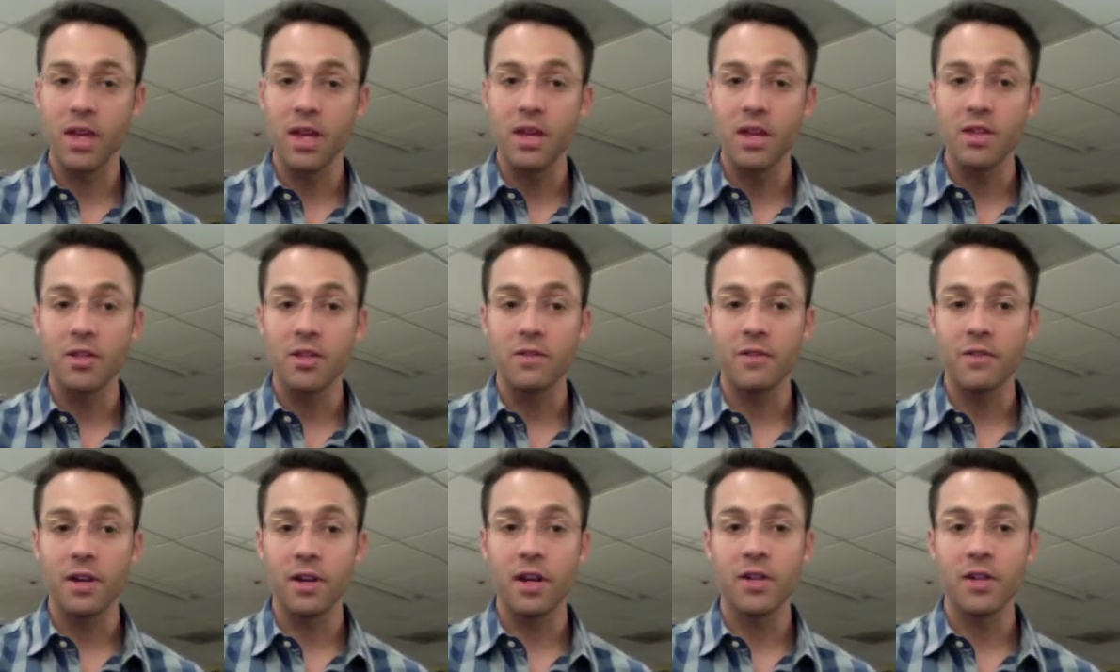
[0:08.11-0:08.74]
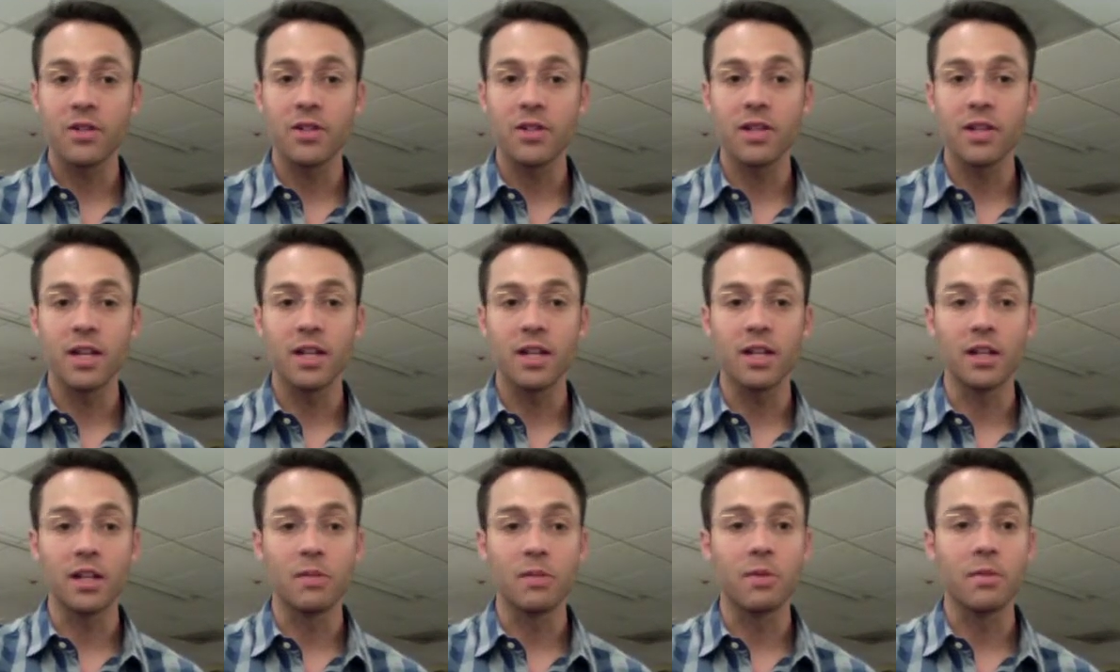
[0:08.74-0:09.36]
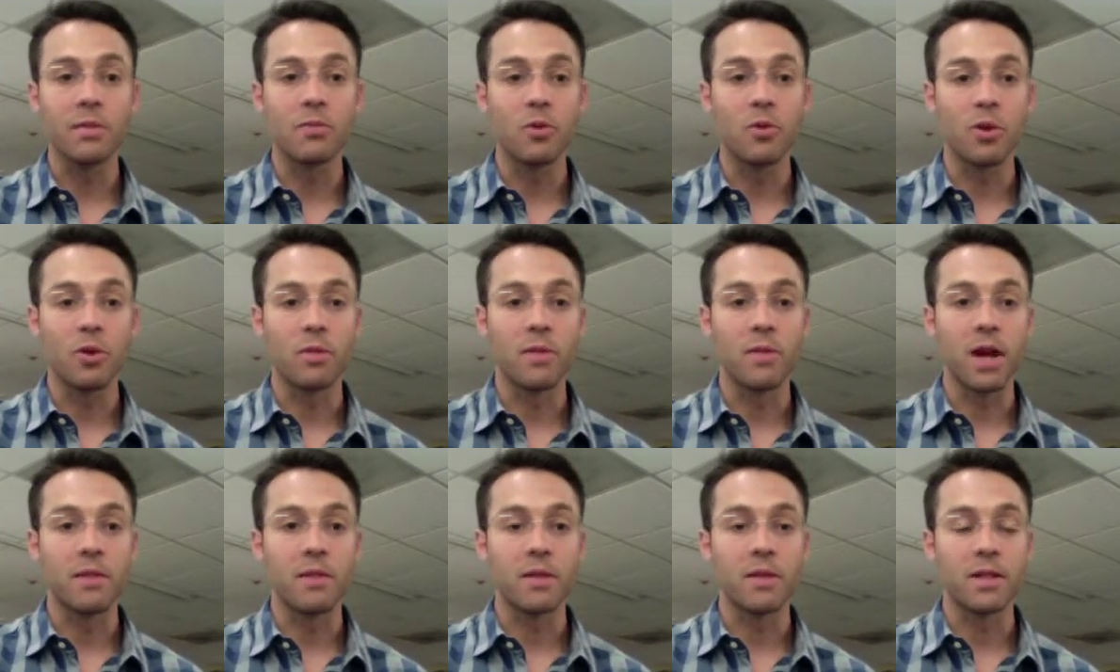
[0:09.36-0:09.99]
So I figured I should tell you a little bit more
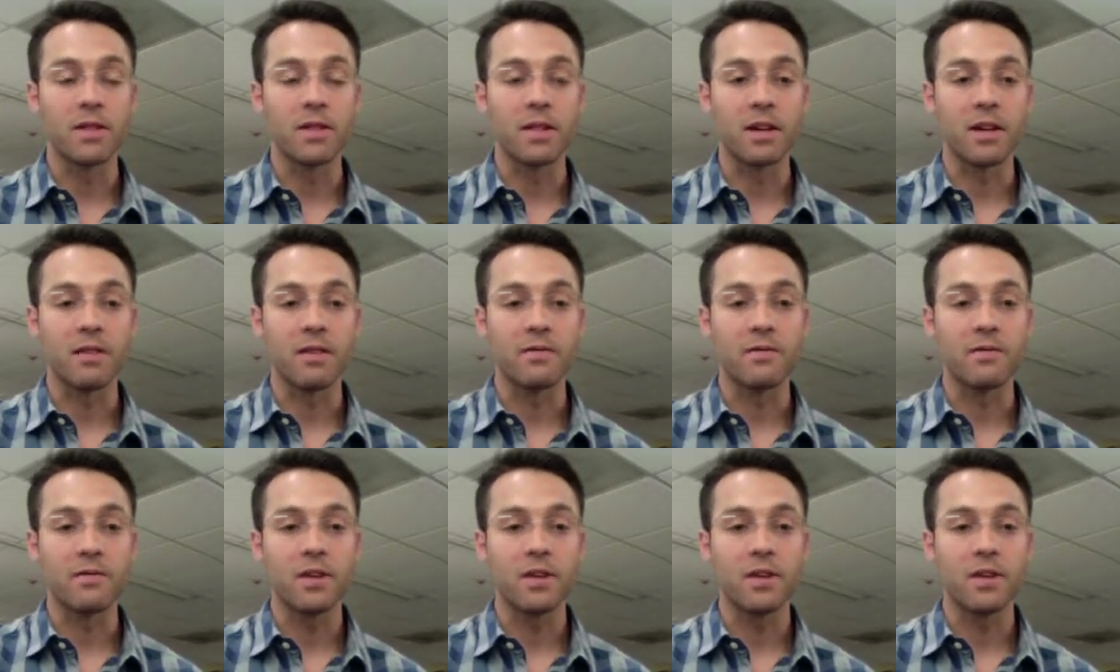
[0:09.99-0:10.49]
about myself.